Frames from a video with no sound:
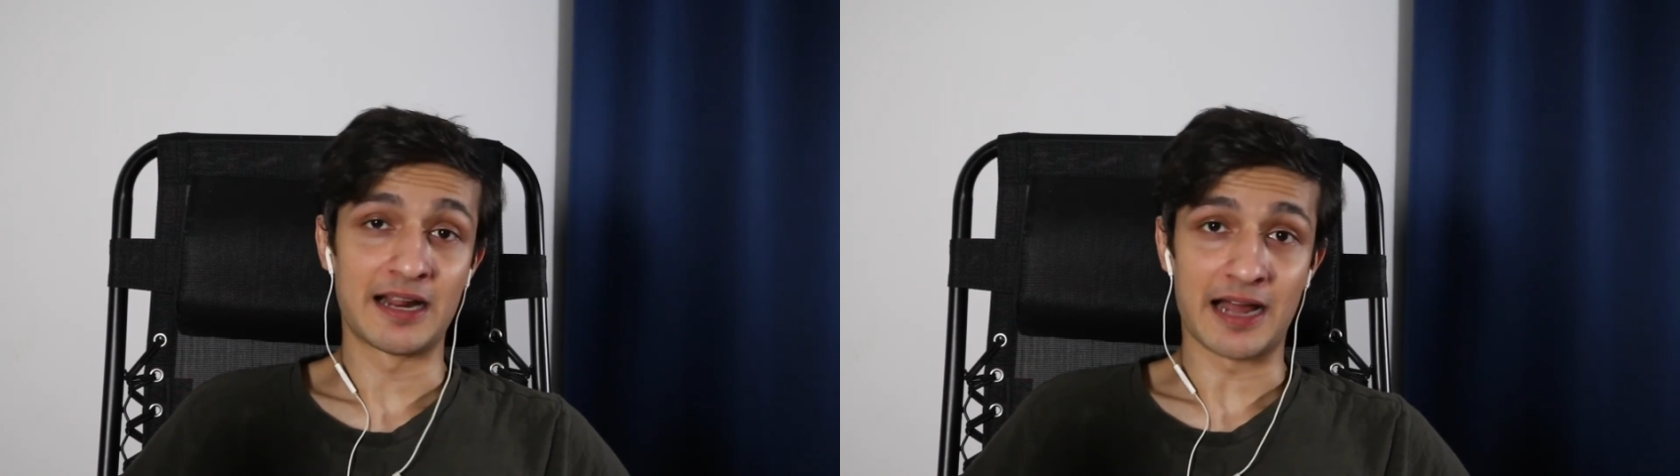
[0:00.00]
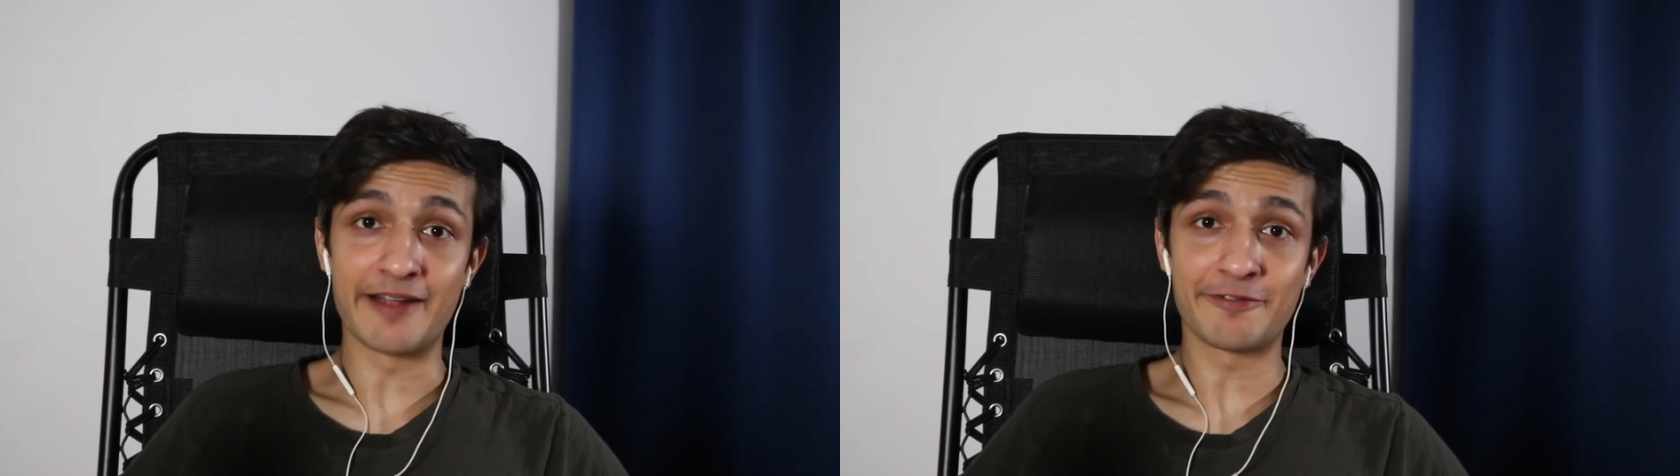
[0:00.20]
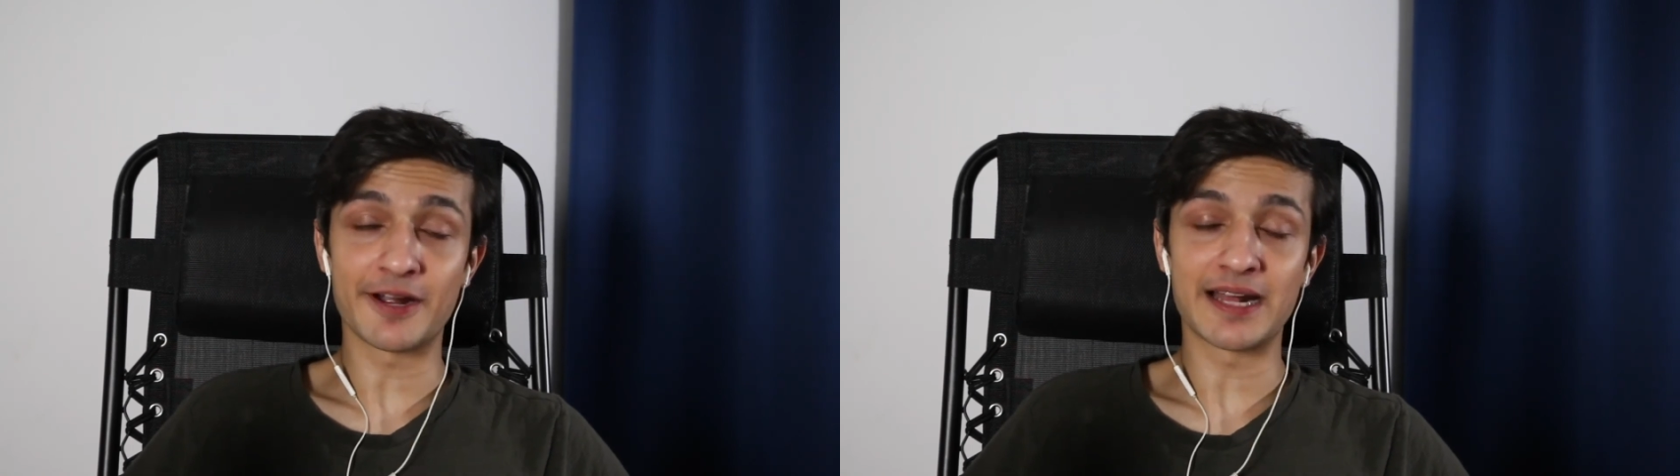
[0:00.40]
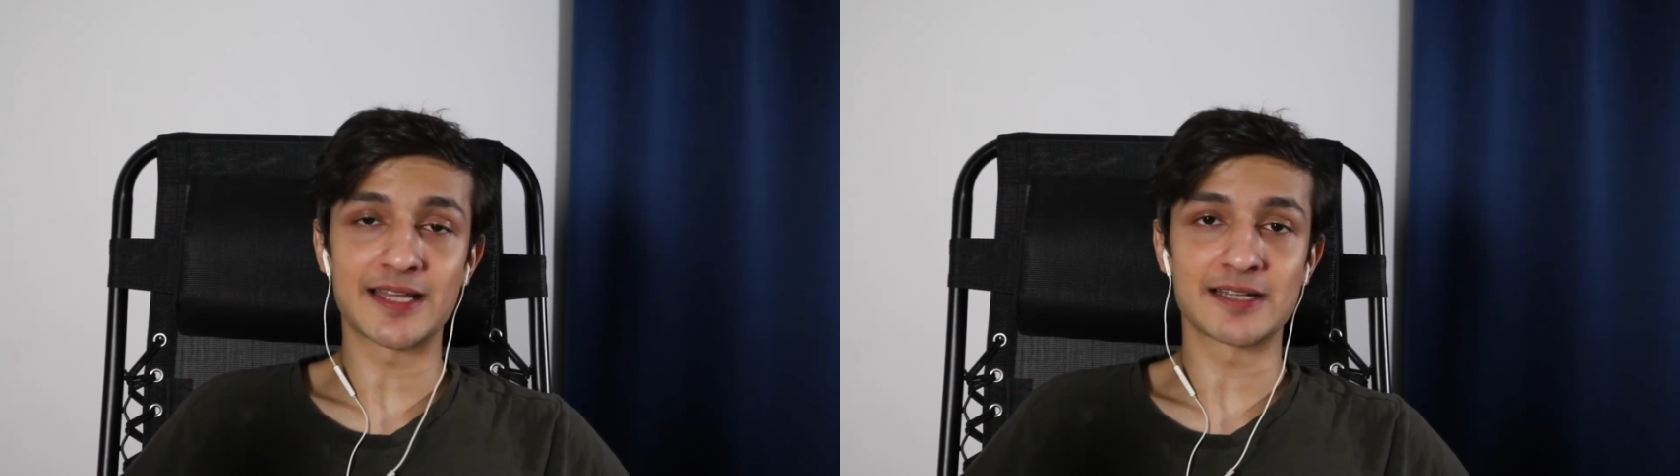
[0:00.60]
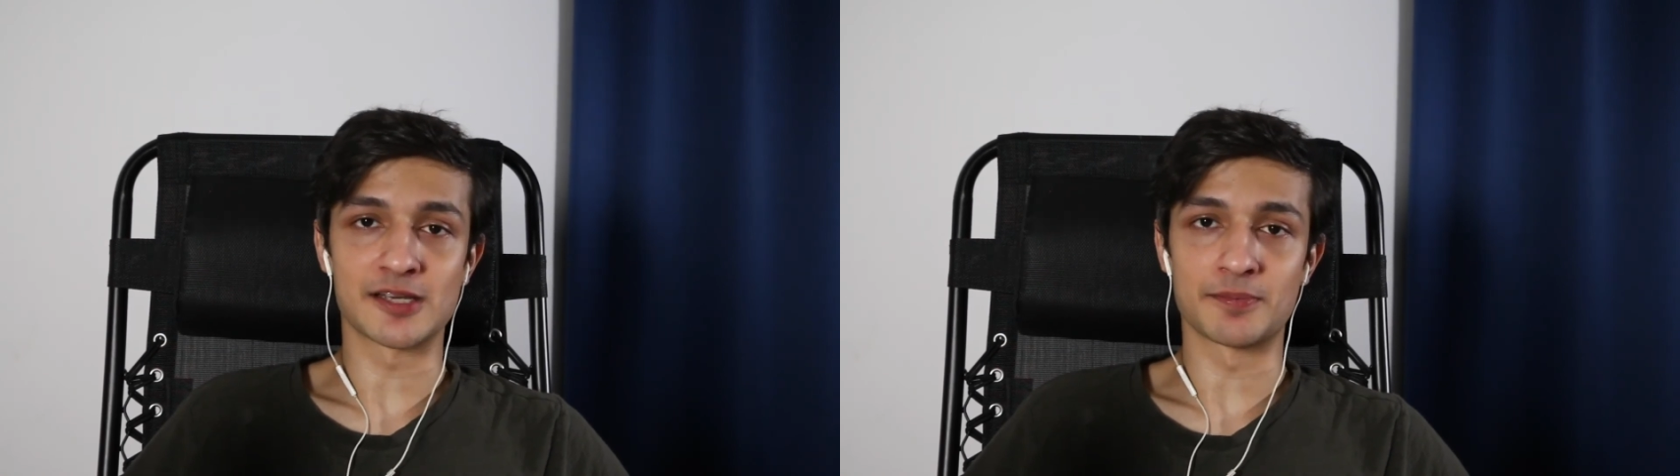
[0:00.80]
I forget
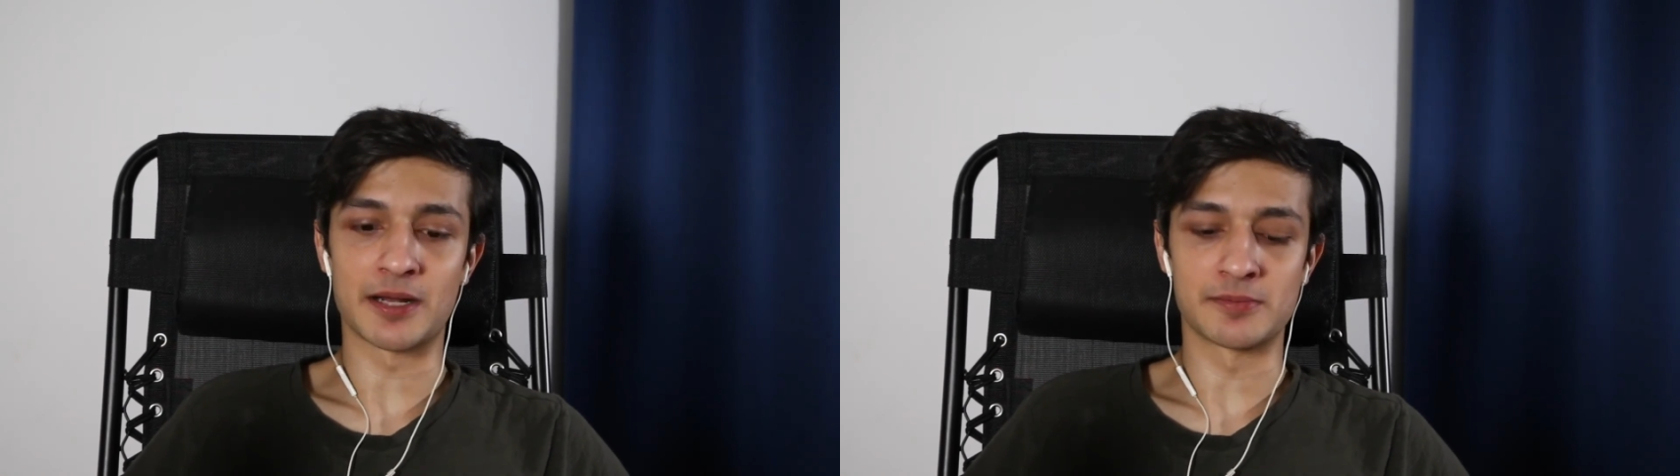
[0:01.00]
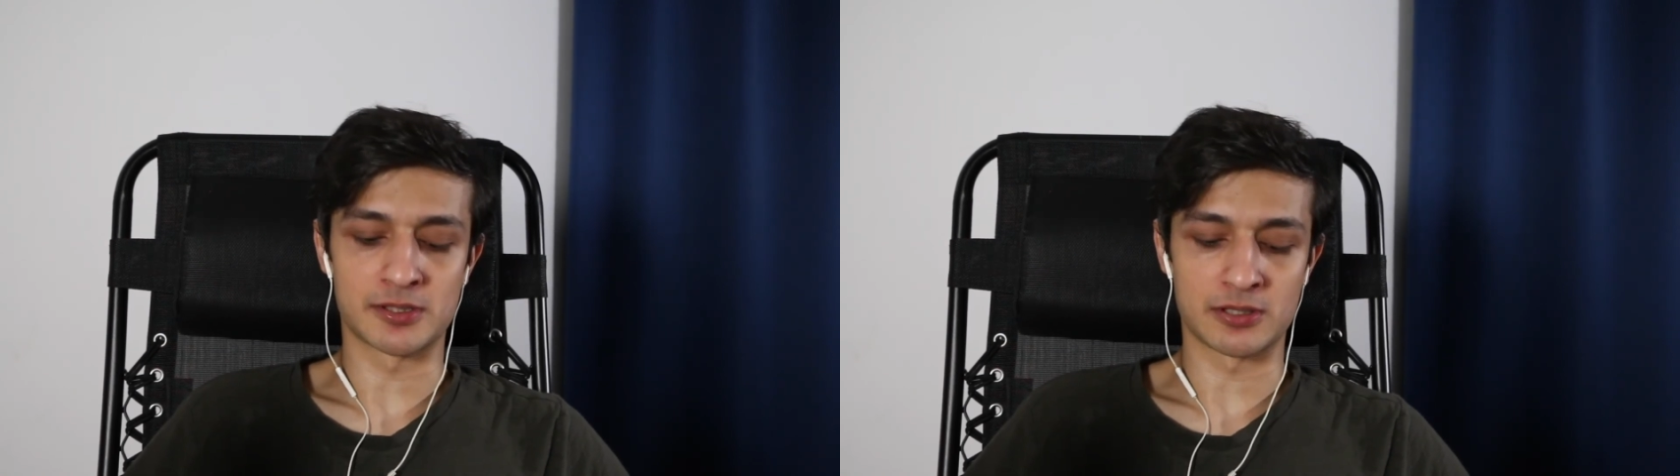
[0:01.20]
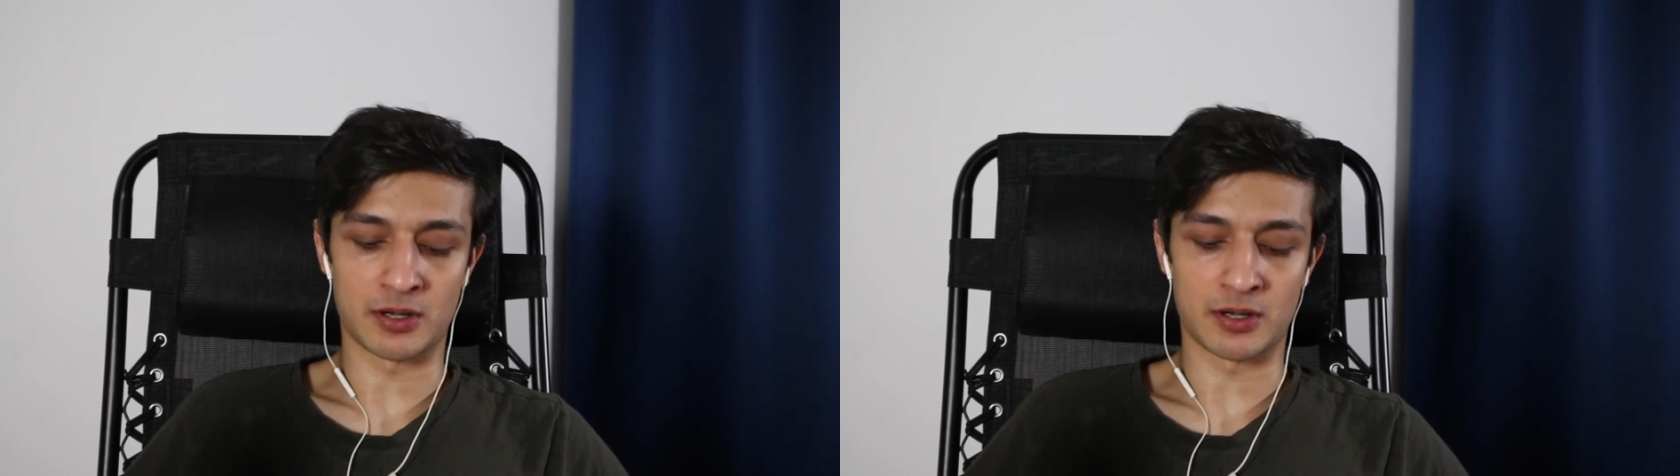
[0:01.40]
that sometimes.